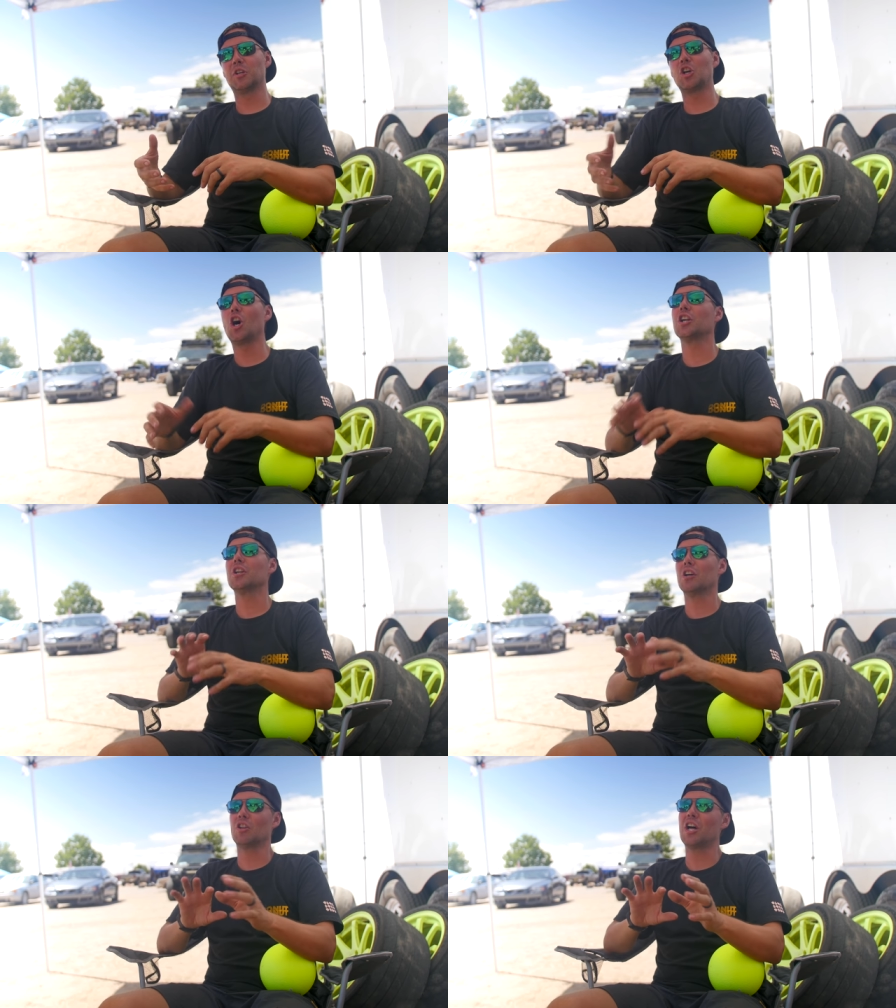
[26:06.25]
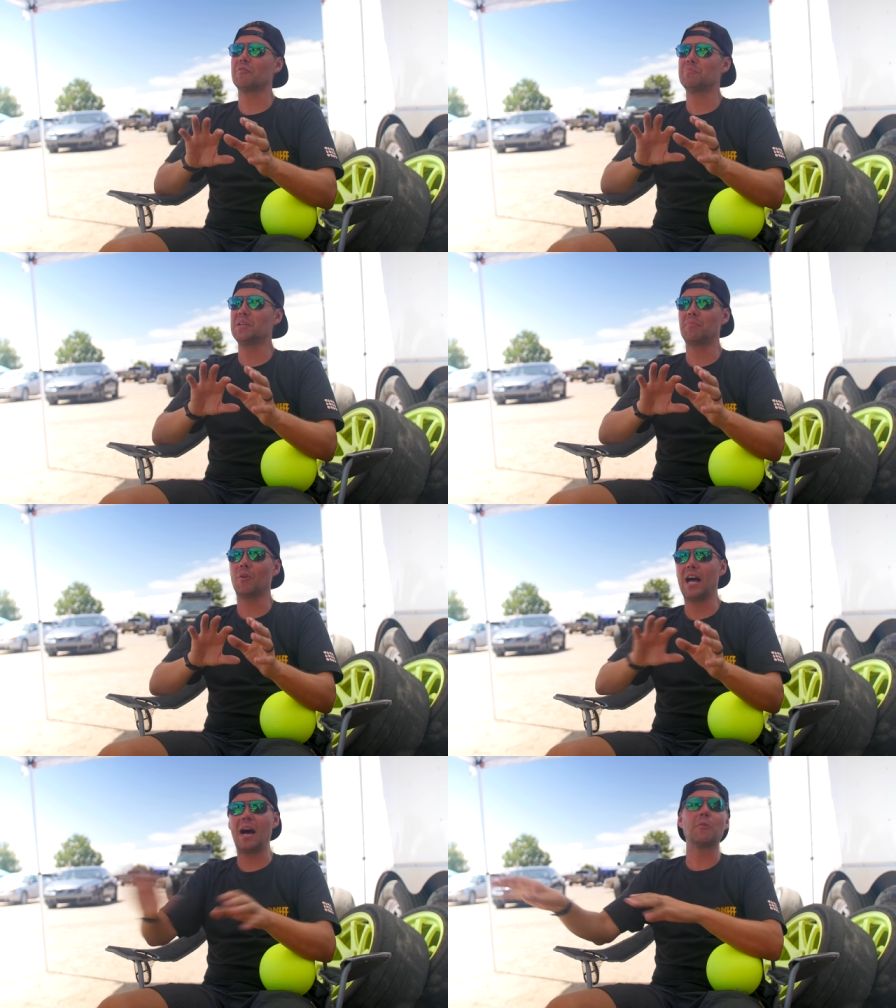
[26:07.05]
cut a lot of
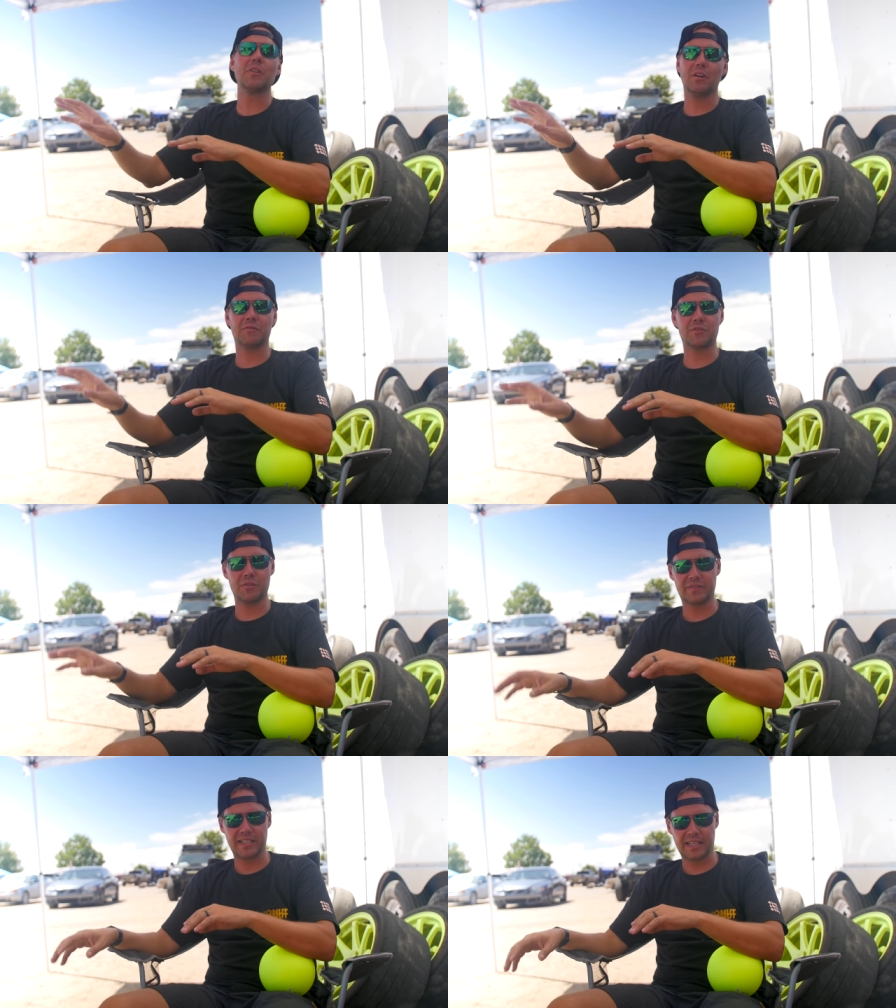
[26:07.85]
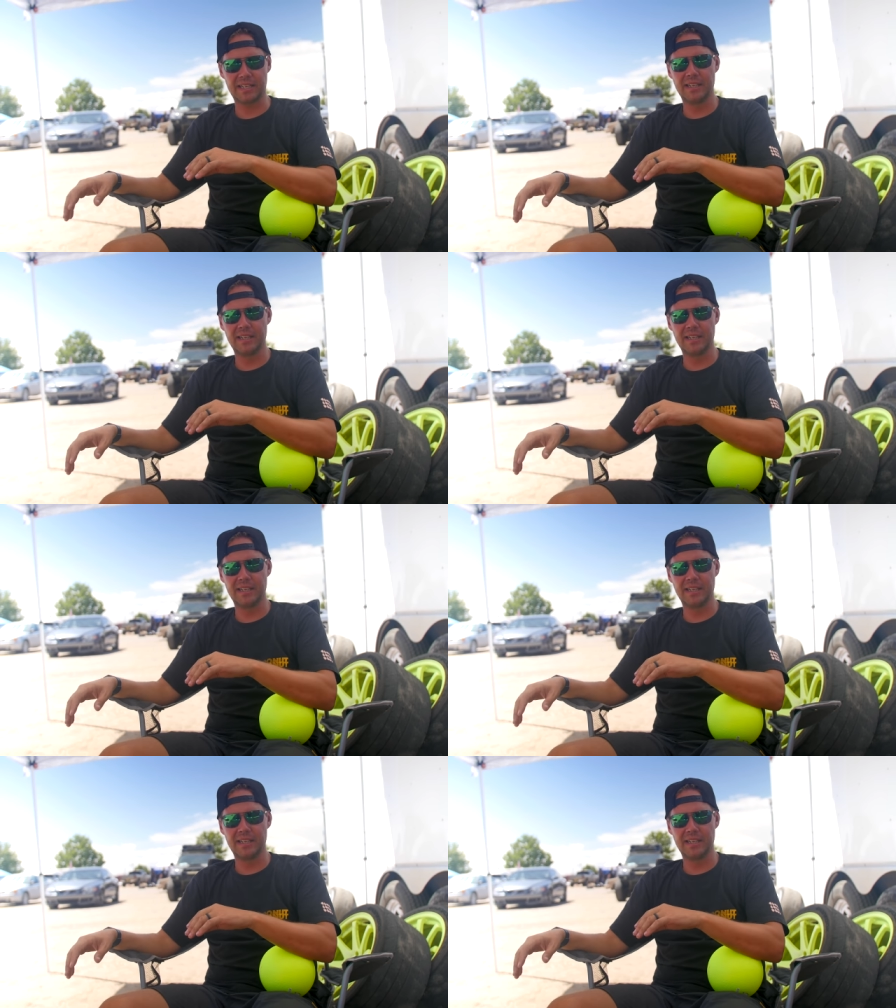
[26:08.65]
people out of drifting.